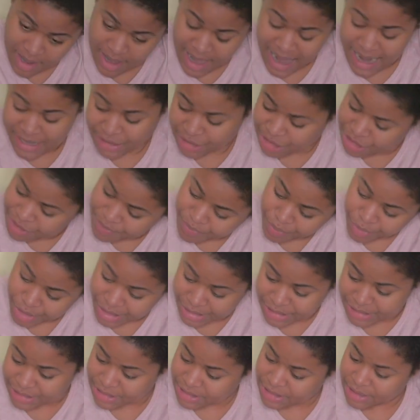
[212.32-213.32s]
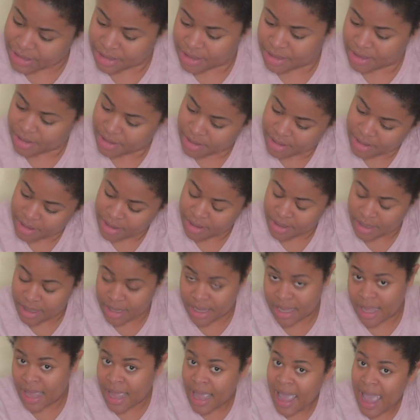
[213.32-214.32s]
I just spritz.
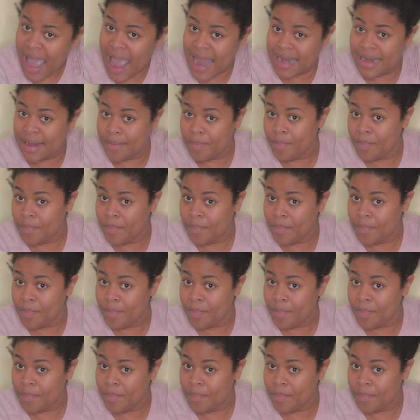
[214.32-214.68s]
And